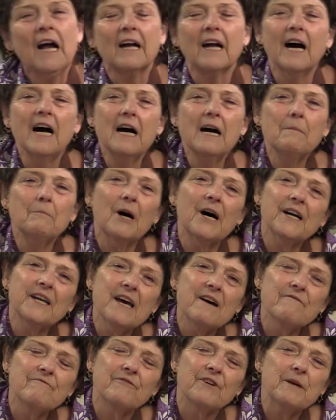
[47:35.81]
Come on,
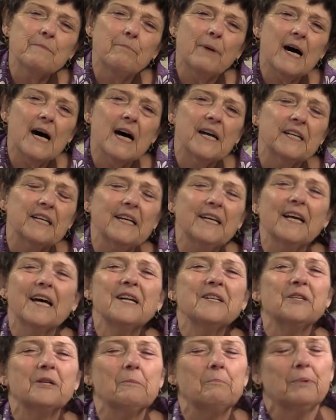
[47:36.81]
everybody,
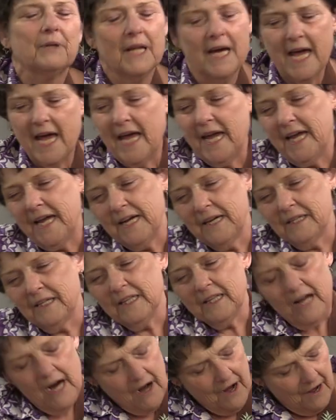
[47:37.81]
can you play
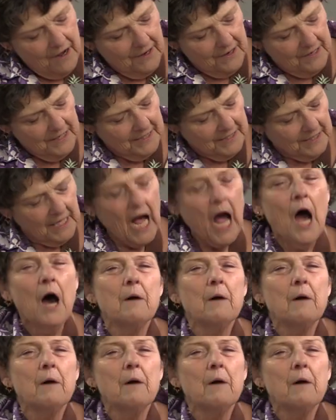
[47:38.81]
along?